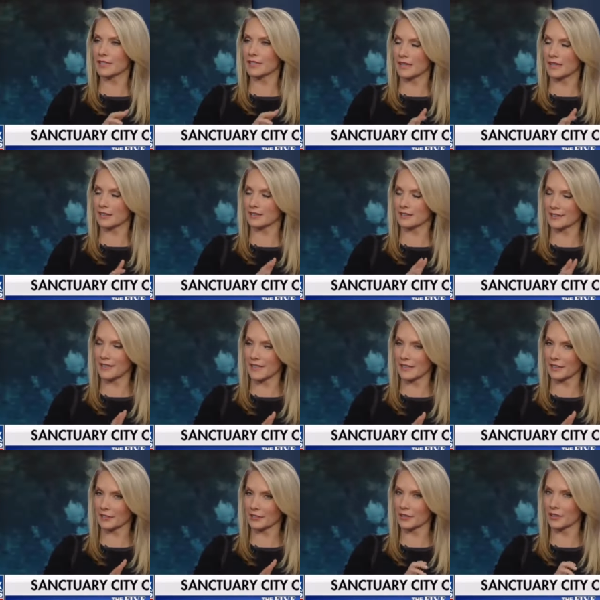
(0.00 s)
take a
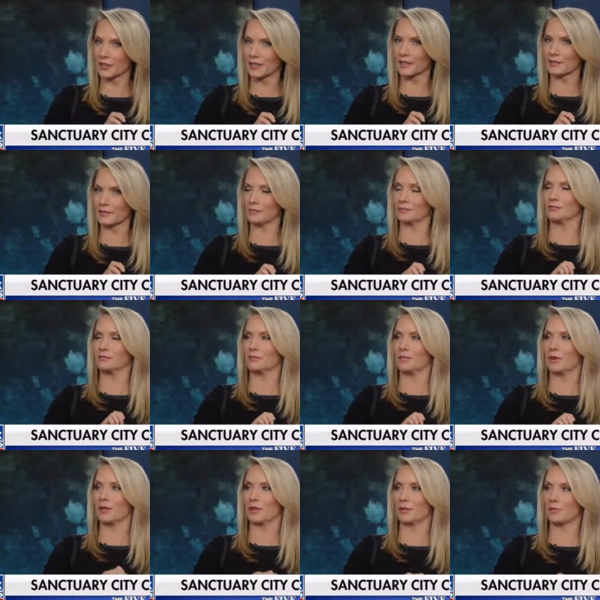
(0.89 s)
second look and
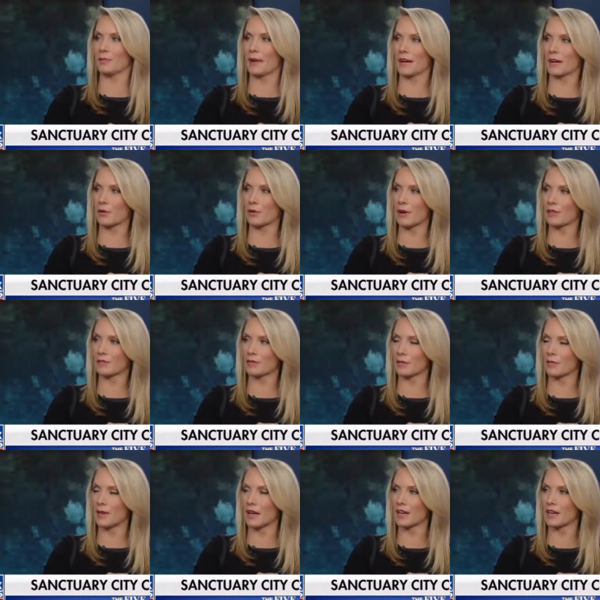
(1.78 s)
want to back away
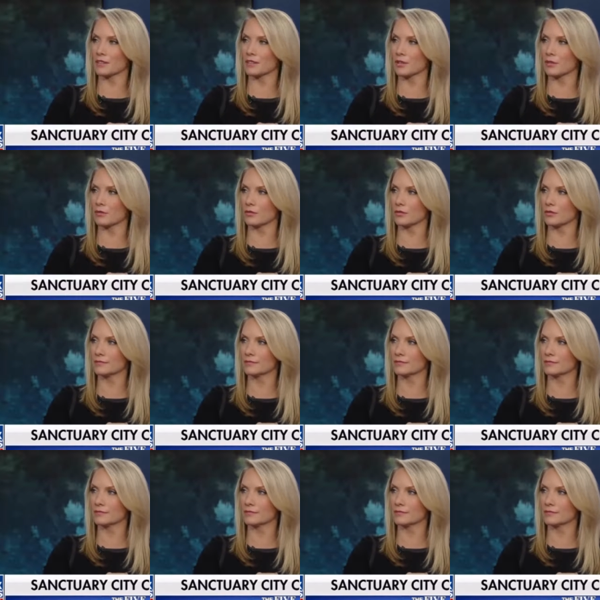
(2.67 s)
from the hot stove.